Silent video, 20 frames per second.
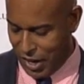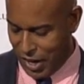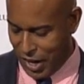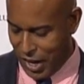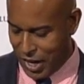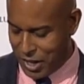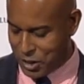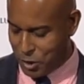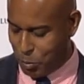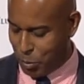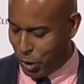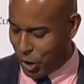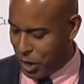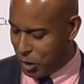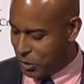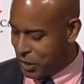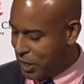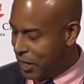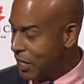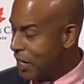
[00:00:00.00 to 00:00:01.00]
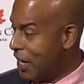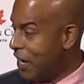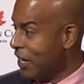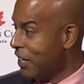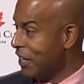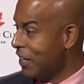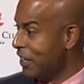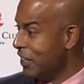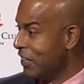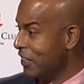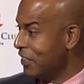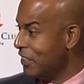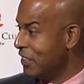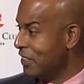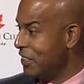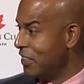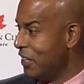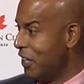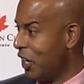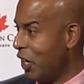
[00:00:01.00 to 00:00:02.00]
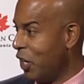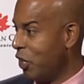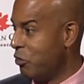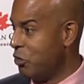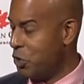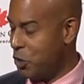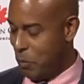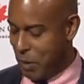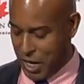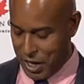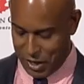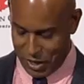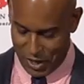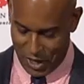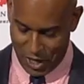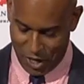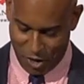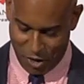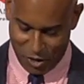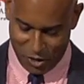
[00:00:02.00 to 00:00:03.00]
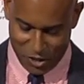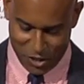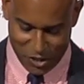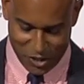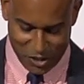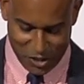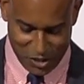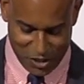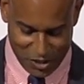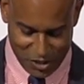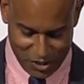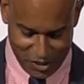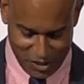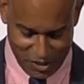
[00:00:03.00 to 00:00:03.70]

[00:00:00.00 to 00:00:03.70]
As a proud Canadian of Jamaican heritage,